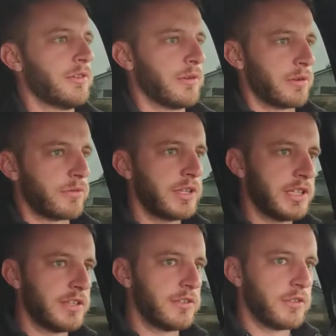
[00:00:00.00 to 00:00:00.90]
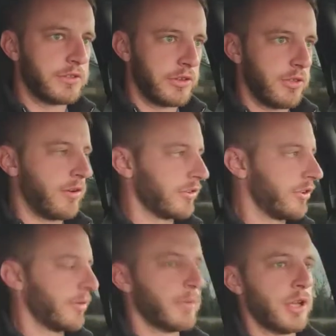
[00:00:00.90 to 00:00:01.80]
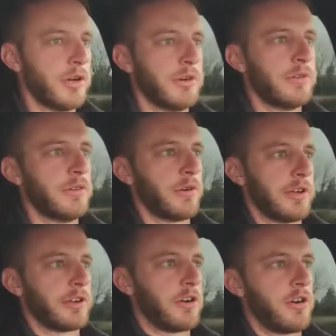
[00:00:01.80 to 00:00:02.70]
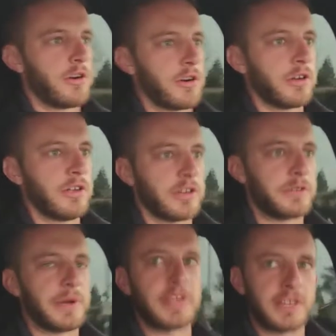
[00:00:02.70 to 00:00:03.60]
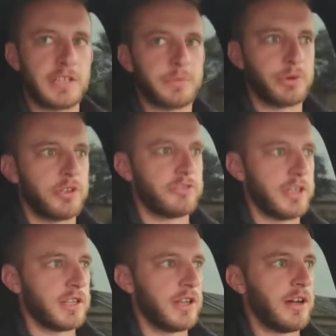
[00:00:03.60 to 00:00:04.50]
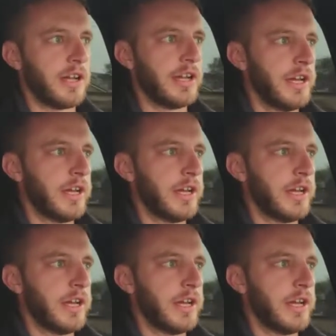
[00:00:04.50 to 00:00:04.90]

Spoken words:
you're doing a really long-term loan, or your car, you're expecting it to depreciate a lot,